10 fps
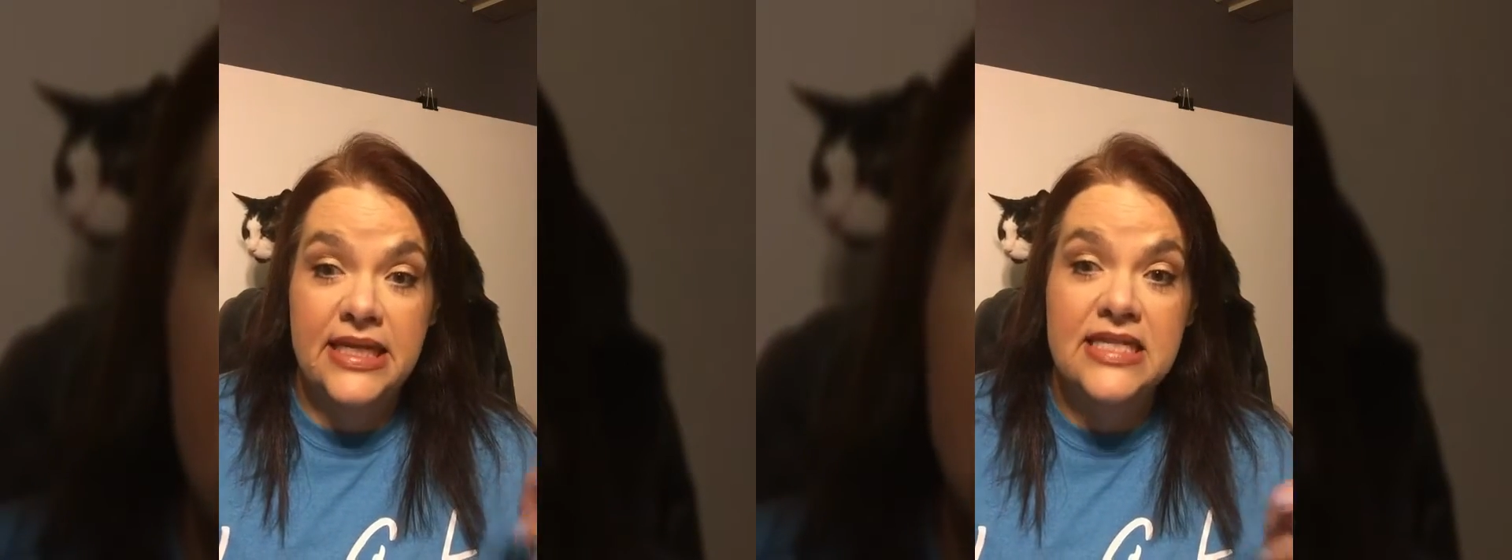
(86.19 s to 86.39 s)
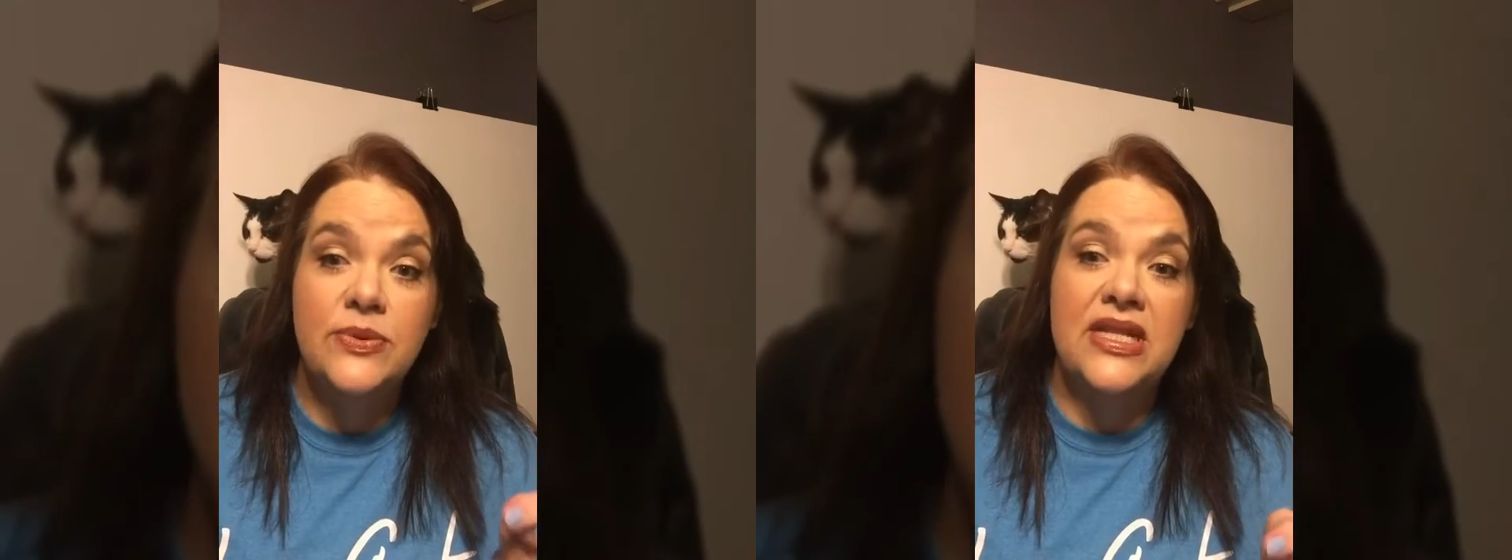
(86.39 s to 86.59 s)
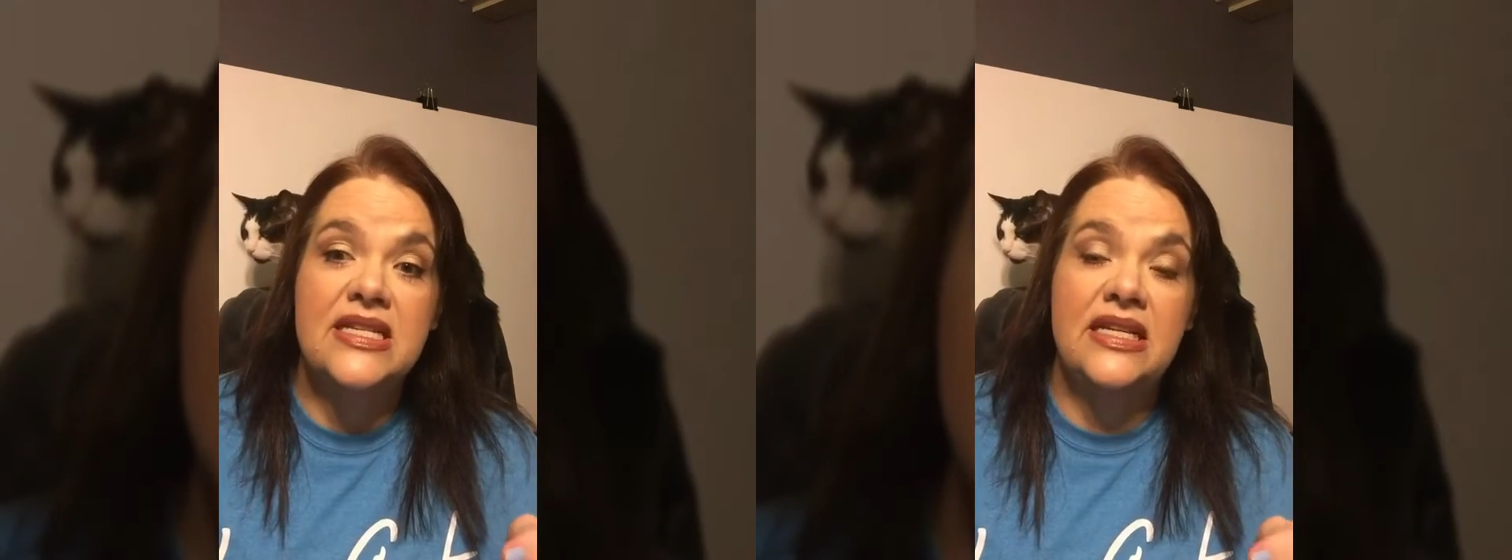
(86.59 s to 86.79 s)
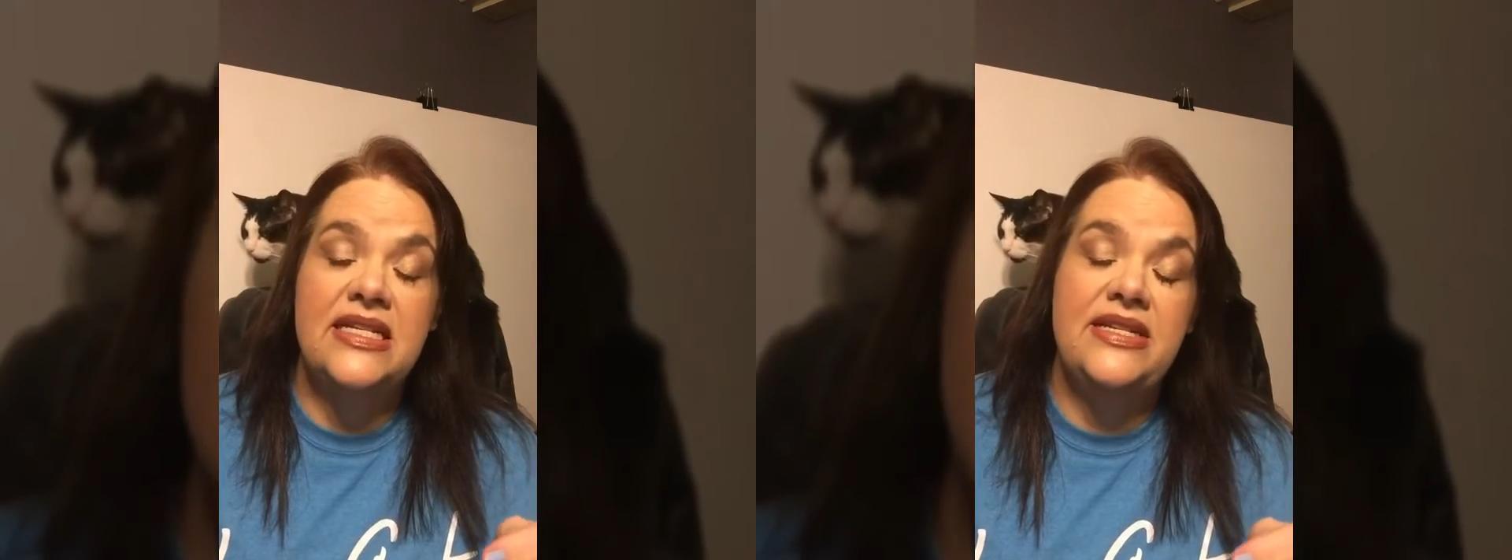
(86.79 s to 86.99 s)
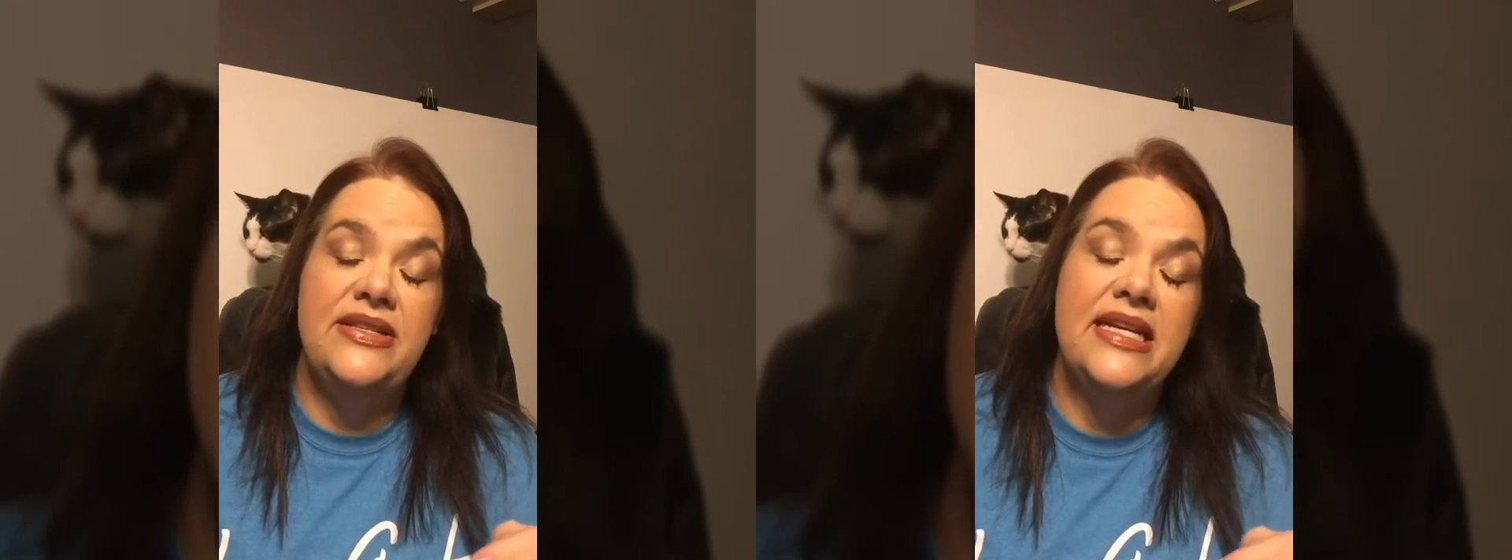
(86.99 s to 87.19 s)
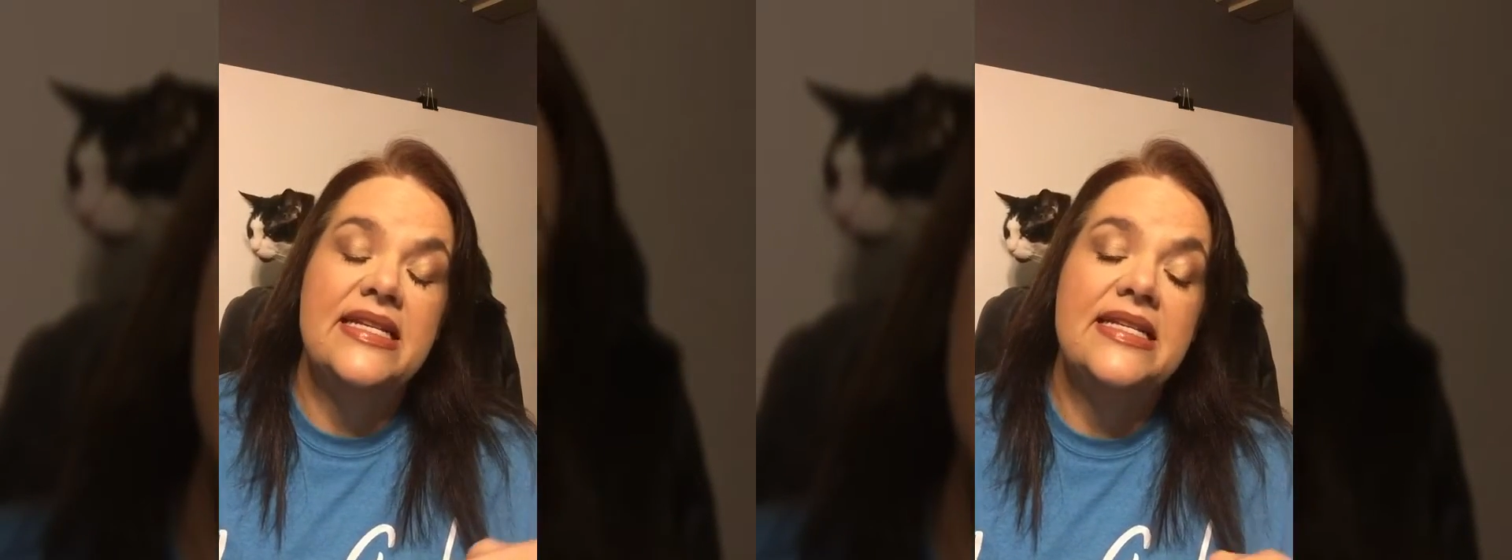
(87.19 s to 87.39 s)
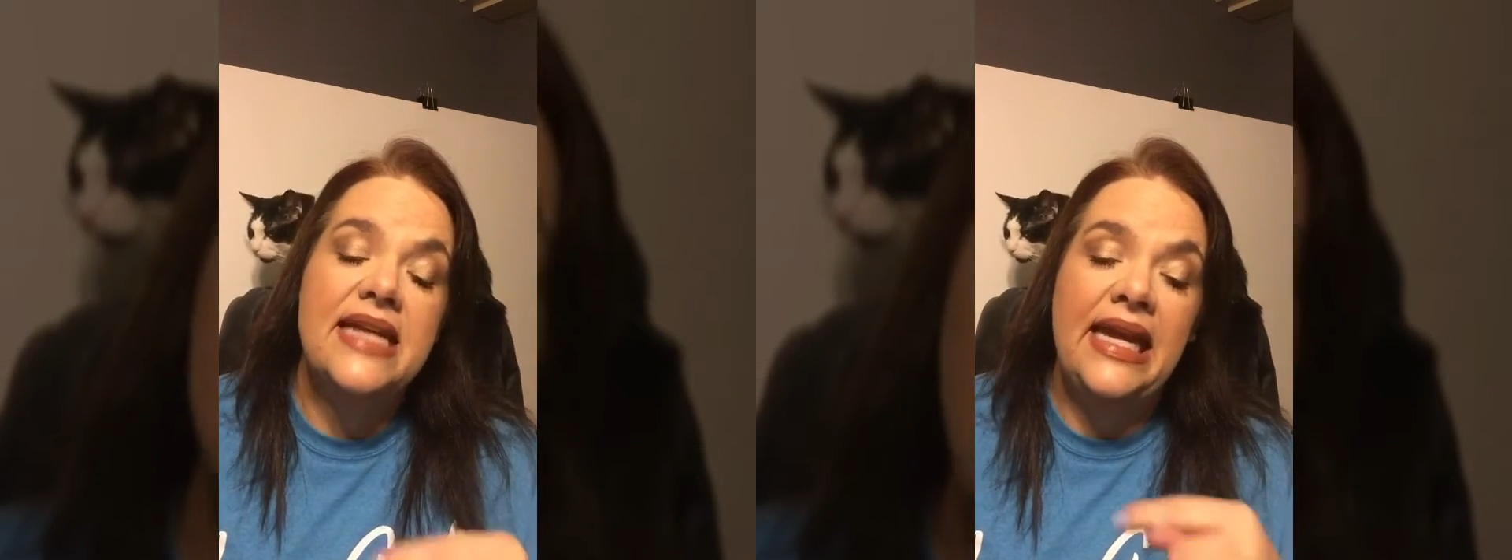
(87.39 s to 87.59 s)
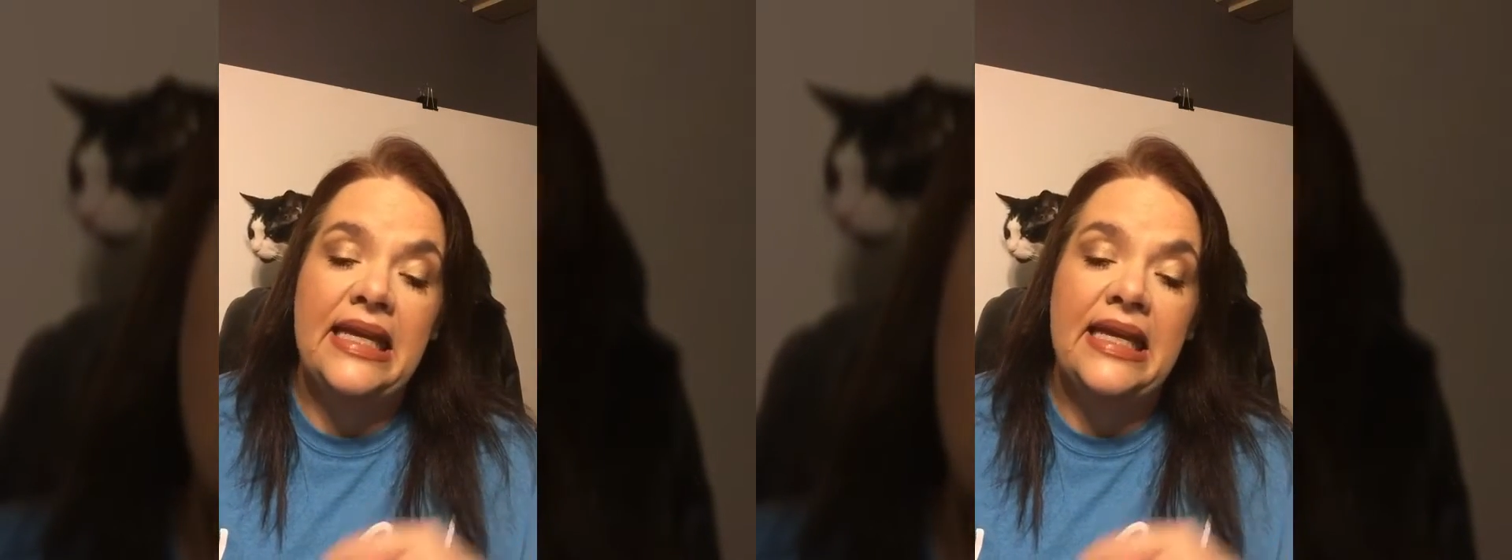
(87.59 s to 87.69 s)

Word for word: He's the one that's going to do this.